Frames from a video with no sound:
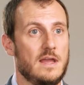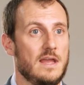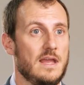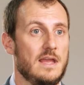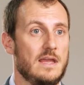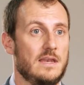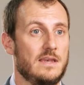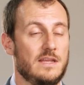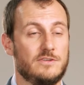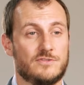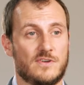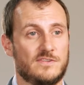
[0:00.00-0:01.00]
And
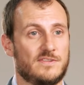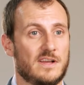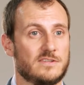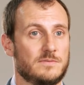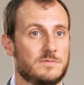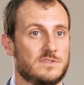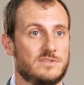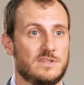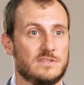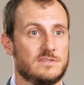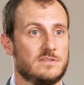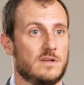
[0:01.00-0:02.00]
each transaction was
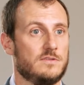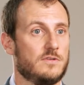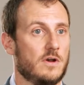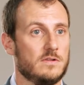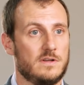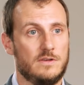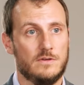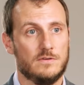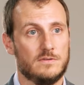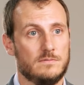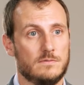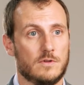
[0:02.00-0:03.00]
just a totally
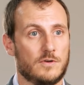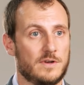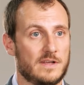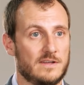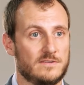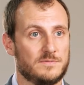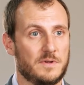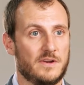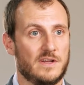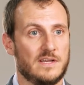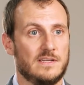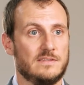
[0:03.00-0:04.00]
new learning
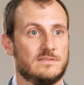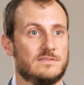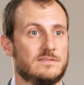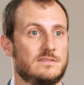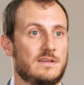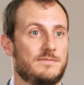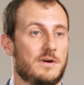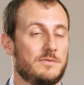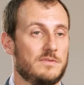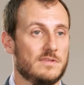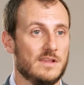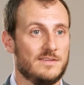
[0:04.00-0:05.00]
experience. If I
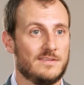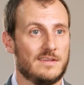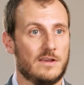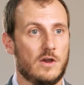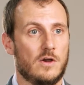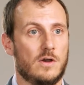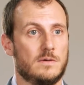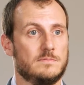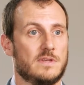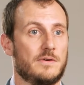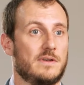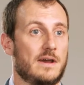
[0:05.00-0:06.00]
was listing
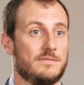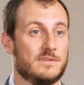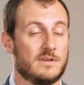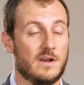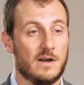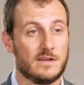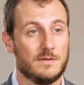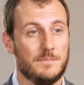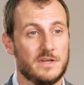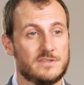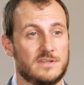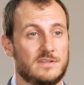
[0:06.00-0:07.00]
homes, I would have to cut
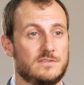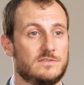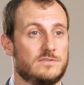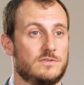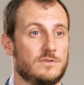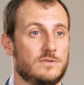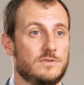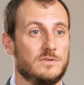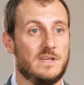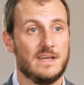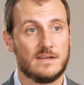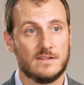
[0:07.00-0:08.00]
commissions to
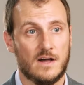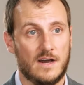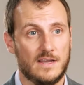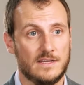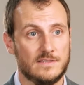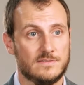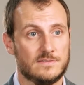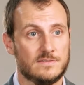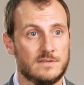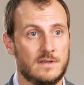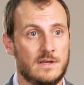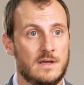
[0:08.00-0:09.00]
get clients.